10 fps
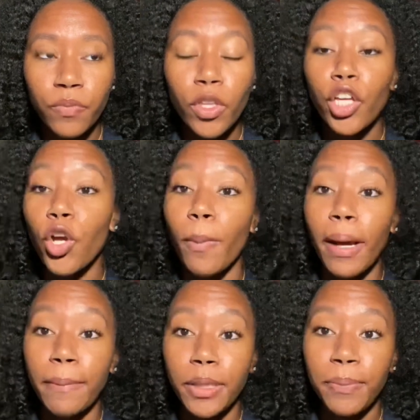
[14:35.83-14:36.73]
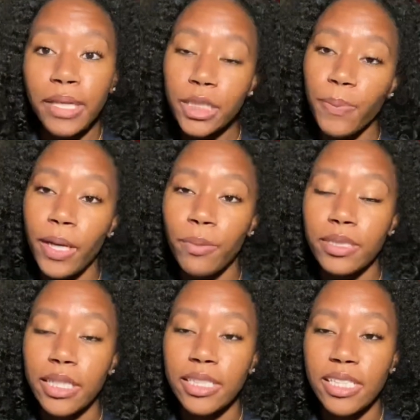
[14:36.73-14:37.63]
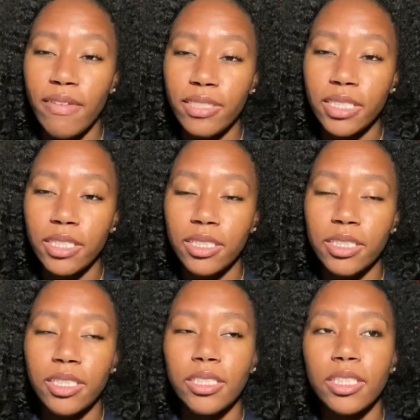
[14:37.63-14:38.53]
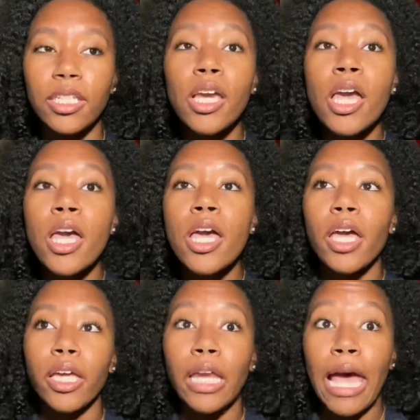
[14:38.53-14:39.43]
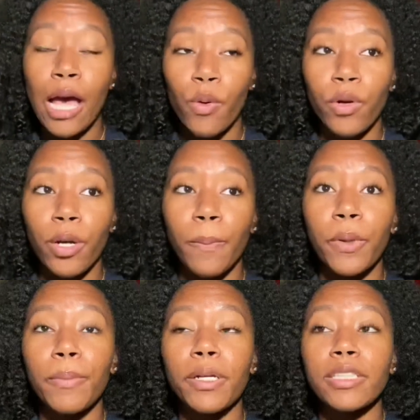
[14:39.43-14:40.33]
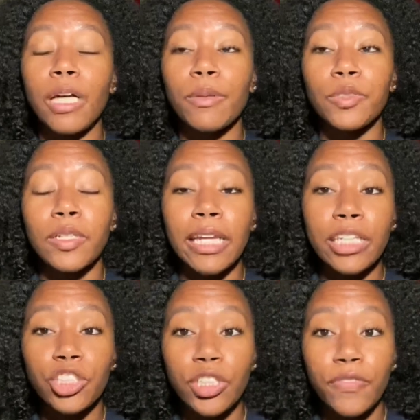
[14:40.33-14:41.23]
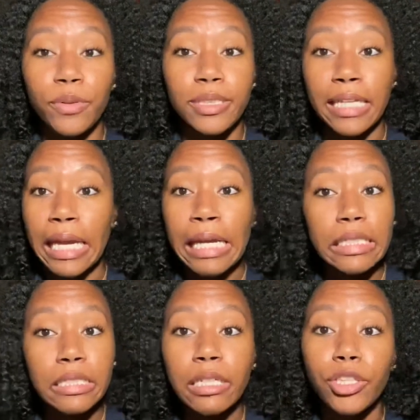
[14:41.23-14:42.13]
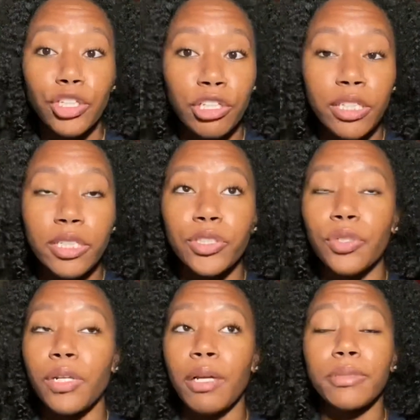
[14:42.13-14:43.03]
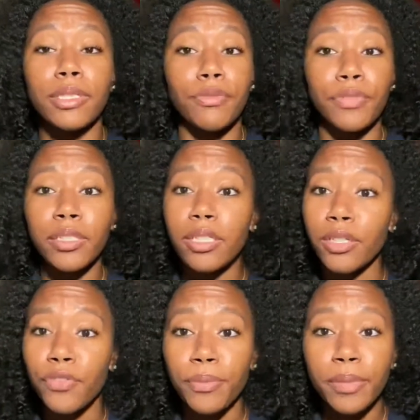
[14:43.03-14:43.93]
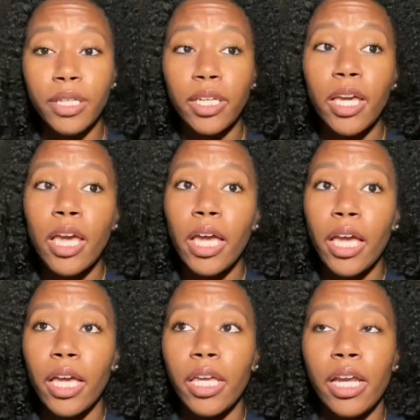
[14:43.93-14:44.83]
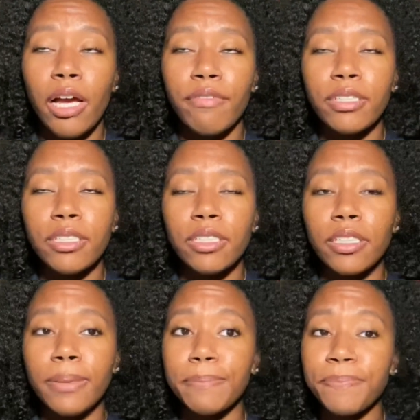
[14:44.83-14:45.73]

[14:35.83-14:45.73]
the base pay was like $17.60 an hour, but because I was on night shift, it was like $18.30. So that was like really good for me. And obviously,